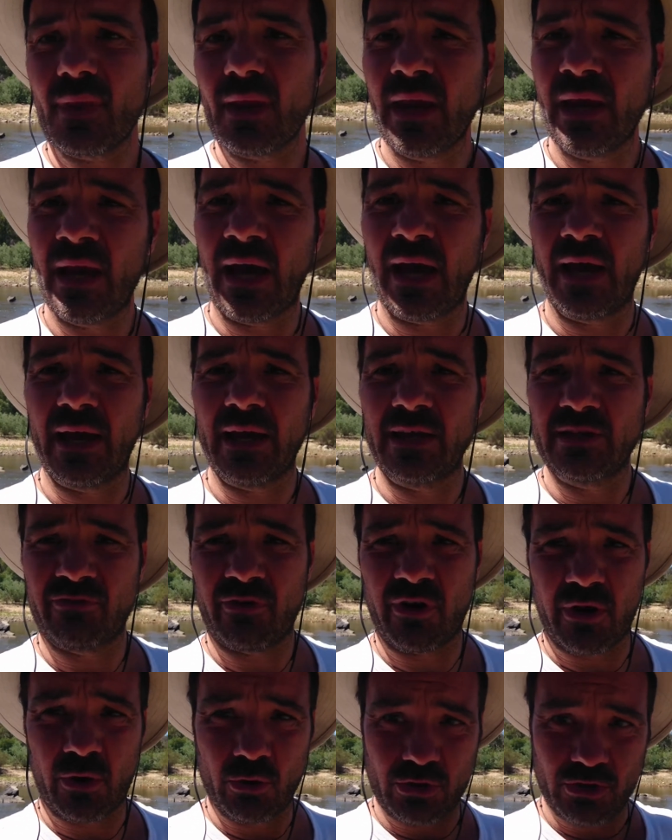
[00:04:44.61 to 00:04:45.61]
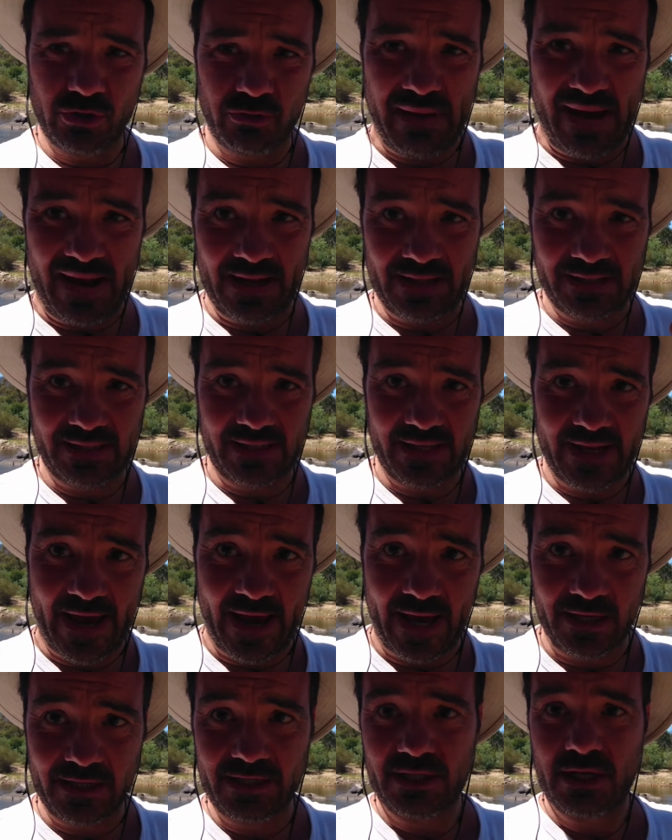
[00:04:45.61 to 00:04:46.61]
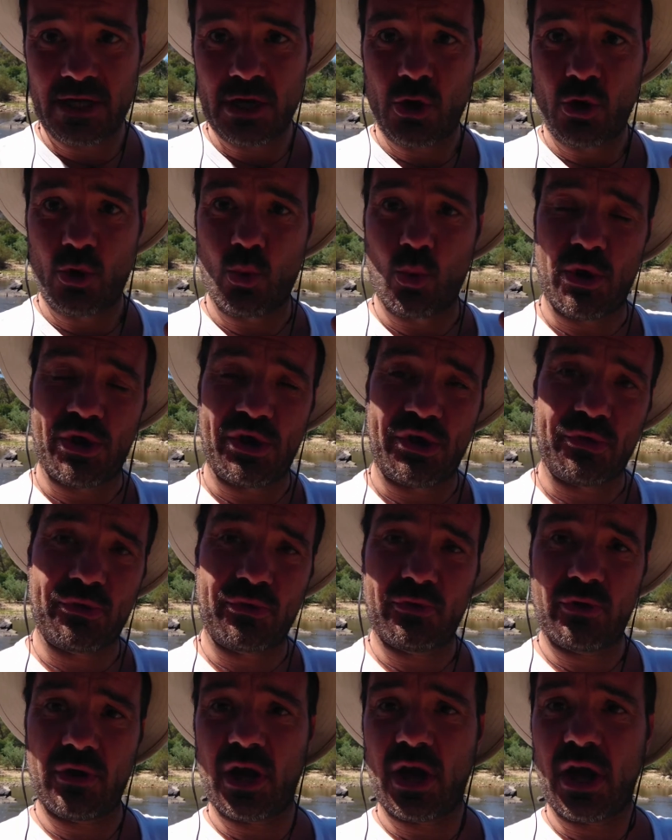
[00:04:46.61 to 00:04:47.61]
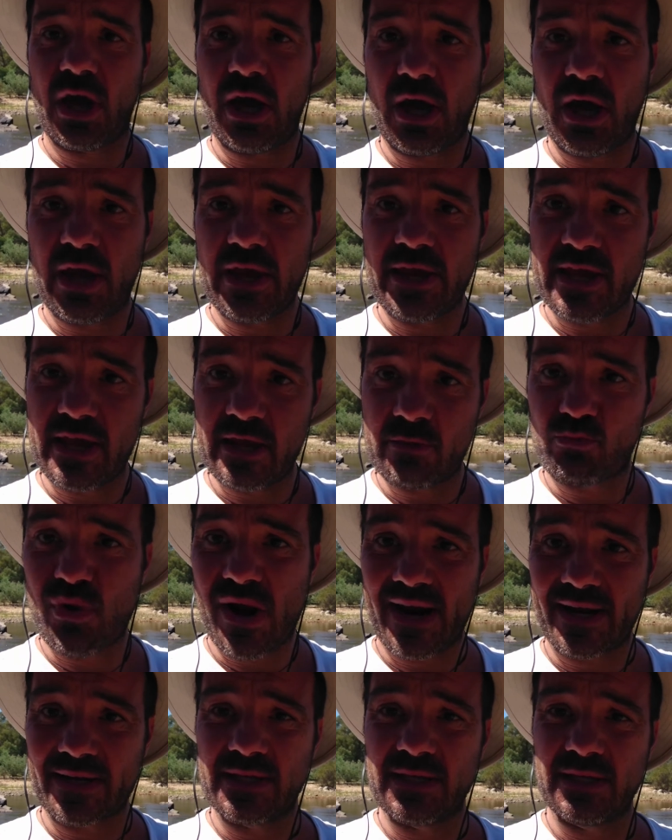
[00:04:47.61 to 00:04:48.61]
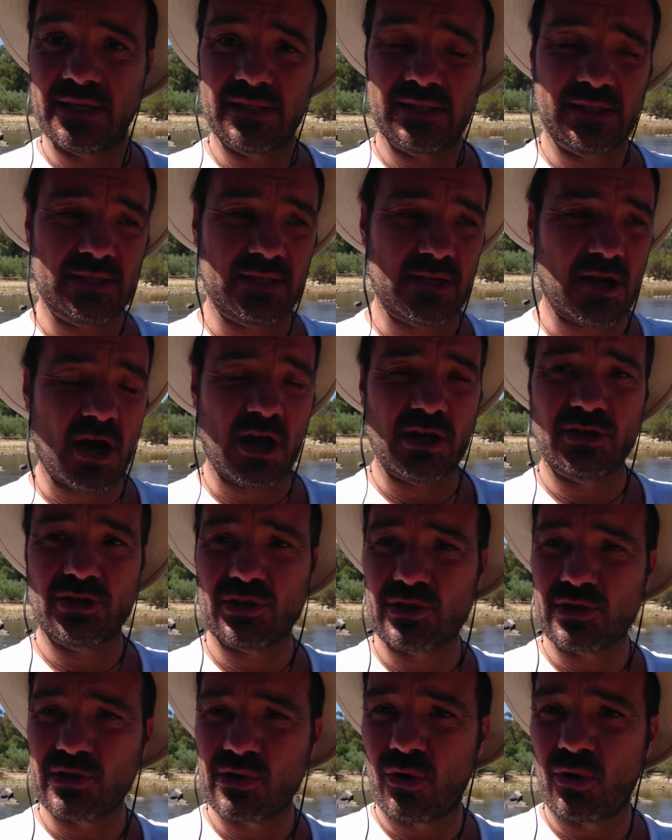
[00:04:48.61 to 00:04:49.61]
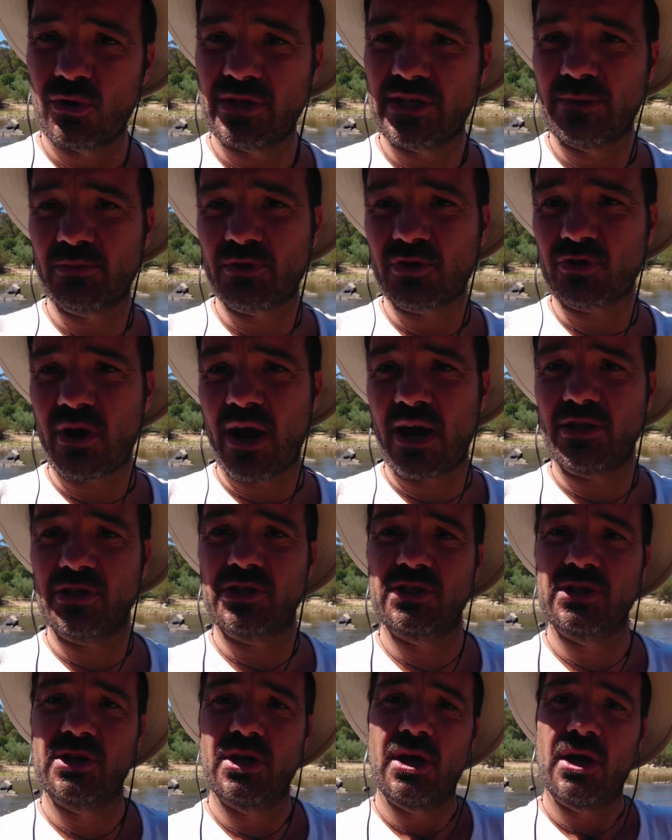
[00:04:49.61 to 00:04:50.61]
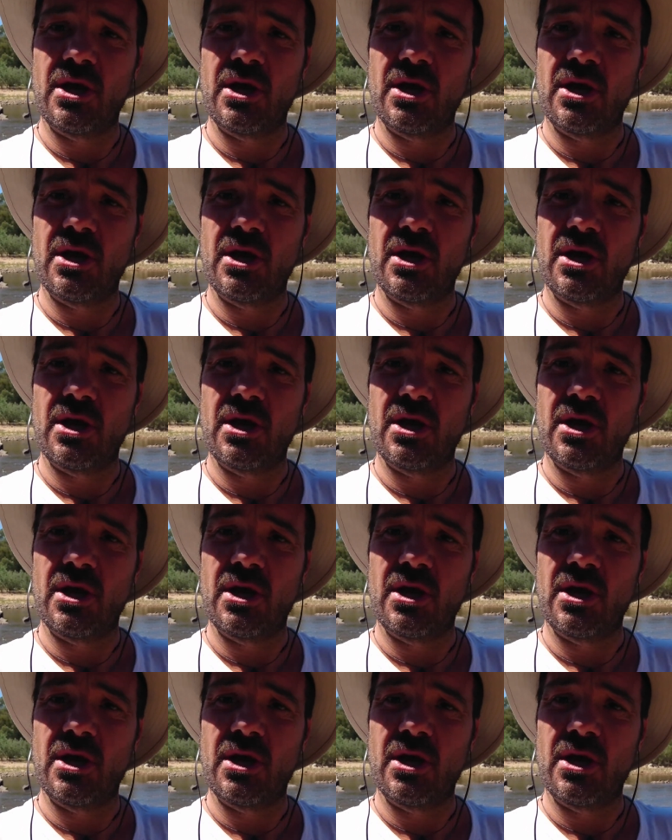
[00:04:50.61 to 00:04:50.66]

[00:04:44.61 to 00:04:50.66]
it's very good to balance it out with a yin practice, nice, slow, deep stretch,